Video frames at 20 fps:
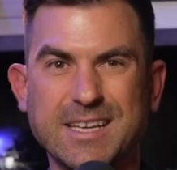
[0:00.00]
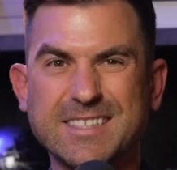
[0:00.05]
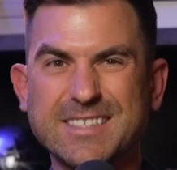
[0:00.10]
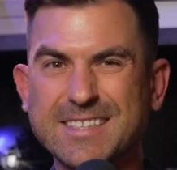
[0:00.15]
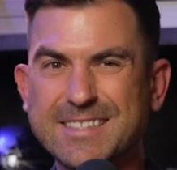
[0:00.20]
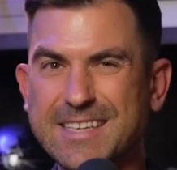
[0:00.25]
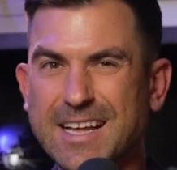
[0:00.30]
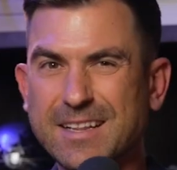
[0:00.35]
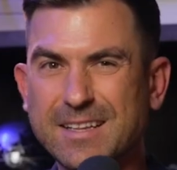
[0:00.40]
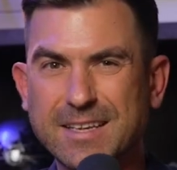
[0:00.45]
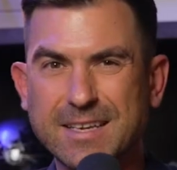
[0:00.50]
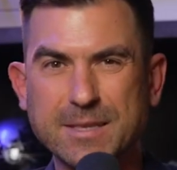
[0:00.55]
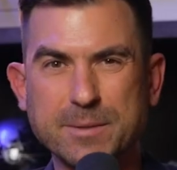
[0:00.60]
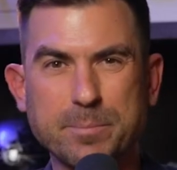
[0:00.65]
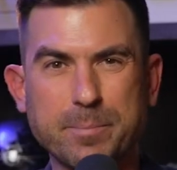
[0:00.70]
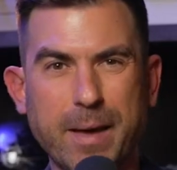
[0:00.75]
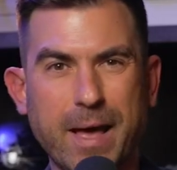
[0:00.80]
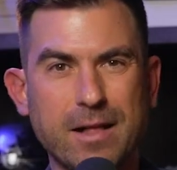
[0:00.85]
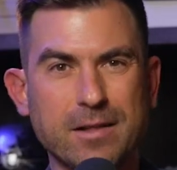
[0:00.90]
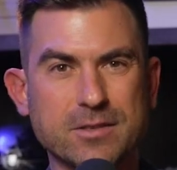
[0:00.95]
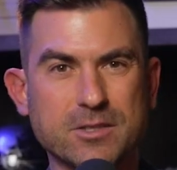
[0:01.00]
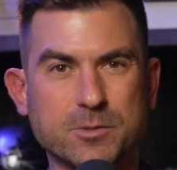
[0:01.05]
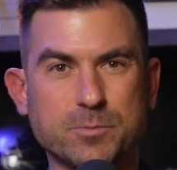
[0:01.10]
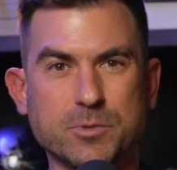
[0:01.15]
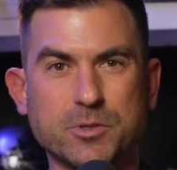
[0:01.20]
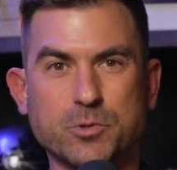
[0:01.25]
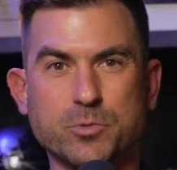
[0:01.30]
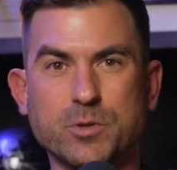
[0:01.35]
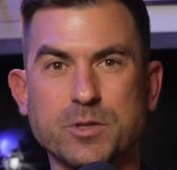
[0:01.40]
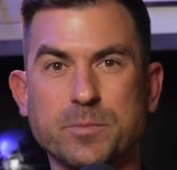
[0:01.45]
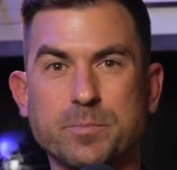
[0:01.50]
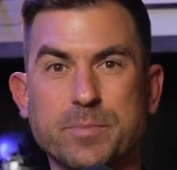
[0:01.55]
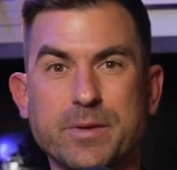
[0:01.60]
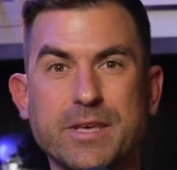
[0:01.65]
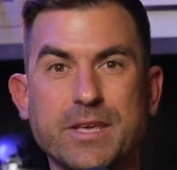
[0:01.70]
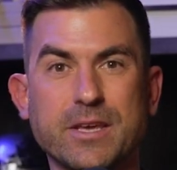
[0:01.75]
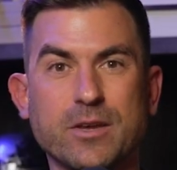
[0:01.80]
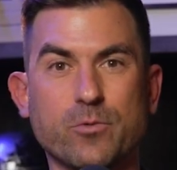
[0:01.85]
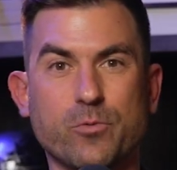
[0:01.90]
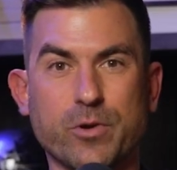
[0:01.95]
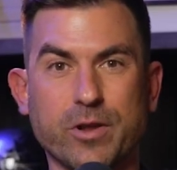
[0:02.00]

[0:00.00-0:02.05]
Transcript: It's a delicate balance between being